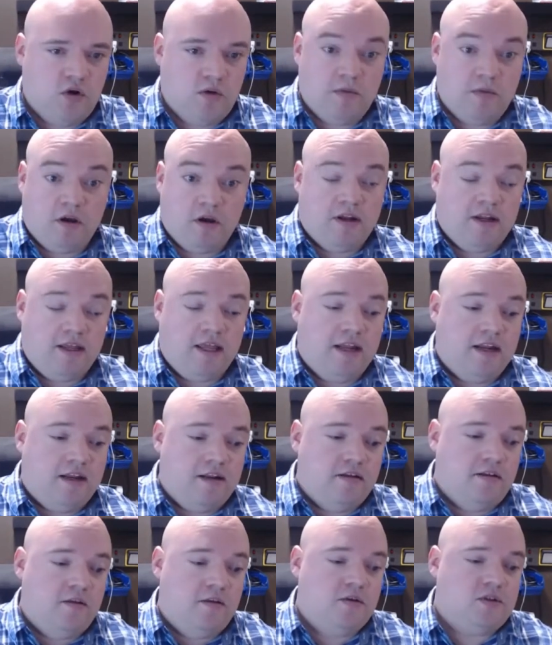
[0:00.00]
I'm not going to get
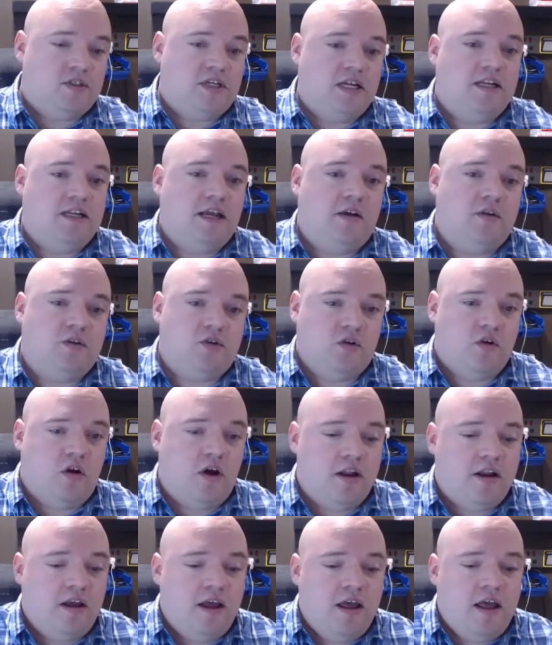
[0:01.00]
into those details or
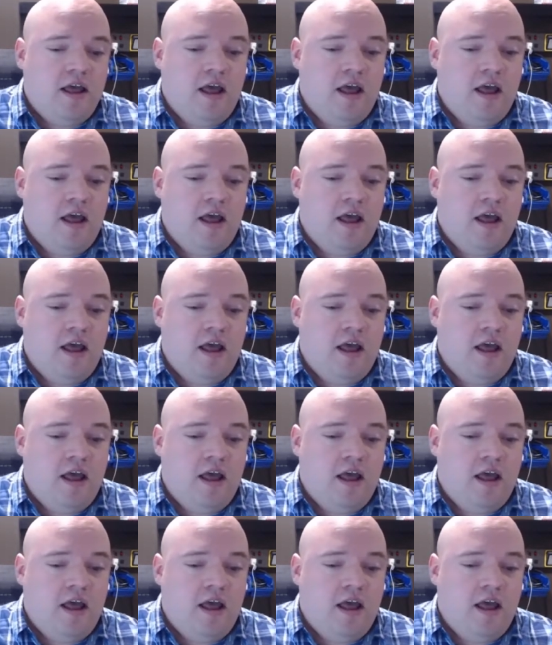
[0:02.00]
not,